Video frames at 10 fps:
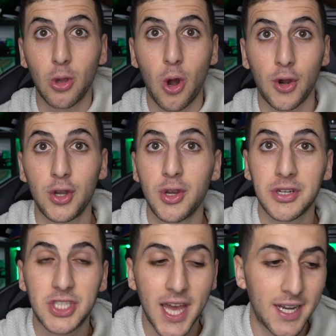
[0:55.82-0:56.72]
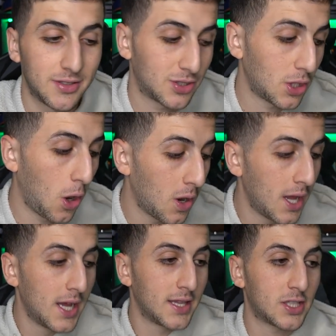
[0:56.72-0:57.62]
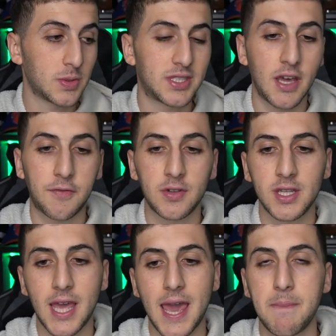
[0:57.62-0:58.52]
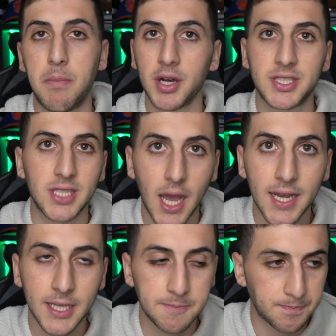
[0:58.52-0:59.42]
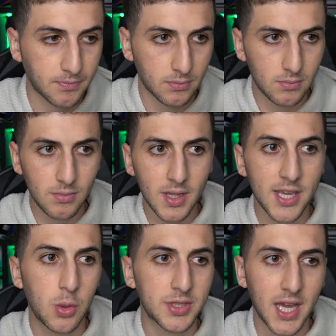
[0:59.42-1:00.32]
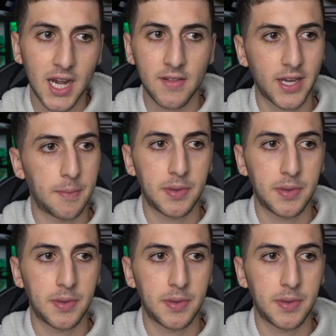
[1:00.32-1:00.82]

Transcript: longer a New York Jet. So this was definitely a bust signing. He was kind of like a